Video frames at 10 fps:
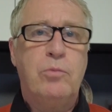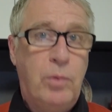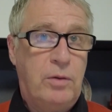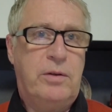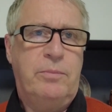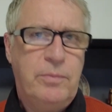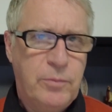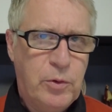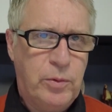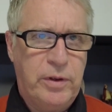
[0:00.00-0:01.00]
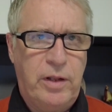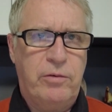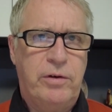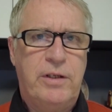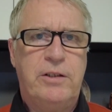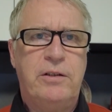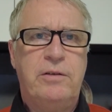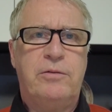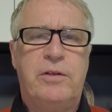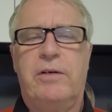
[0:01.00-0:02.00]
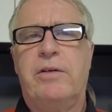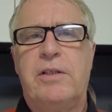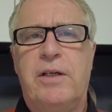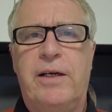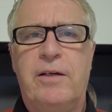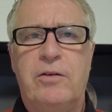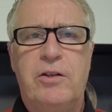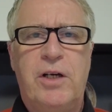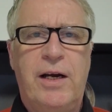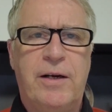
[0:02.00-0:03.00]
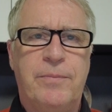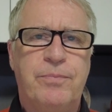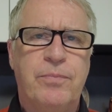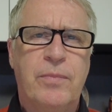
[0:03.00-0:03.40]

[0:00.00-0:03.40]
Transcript: welcome to another edition of Jerry's Take on China.